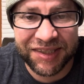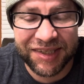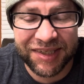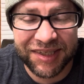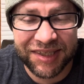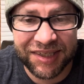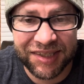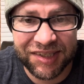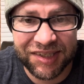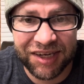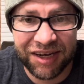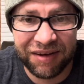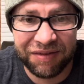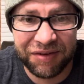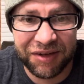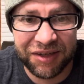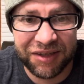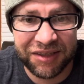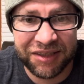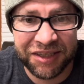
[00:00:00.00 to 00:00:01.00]
It's
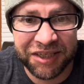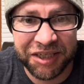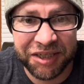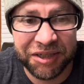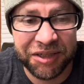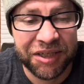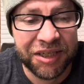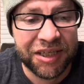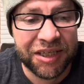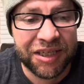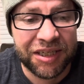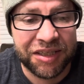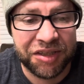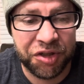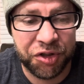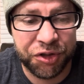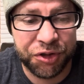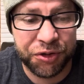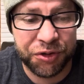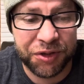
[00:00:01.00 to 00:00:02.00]
definitely,
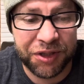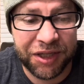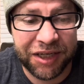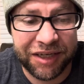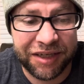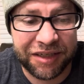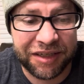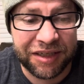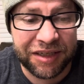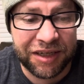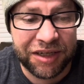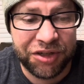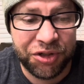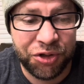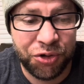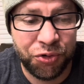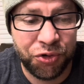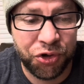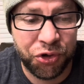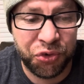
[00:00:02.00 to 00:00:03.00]
you know, like
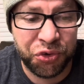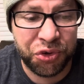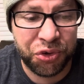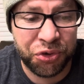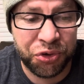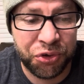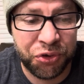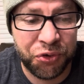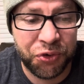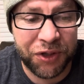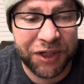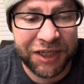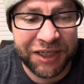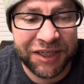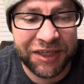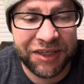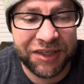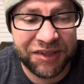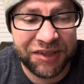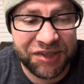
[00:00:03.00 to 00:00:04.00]
you go through and
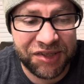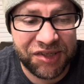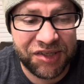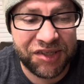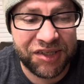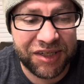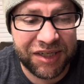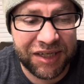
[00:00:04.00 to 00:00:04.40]
it is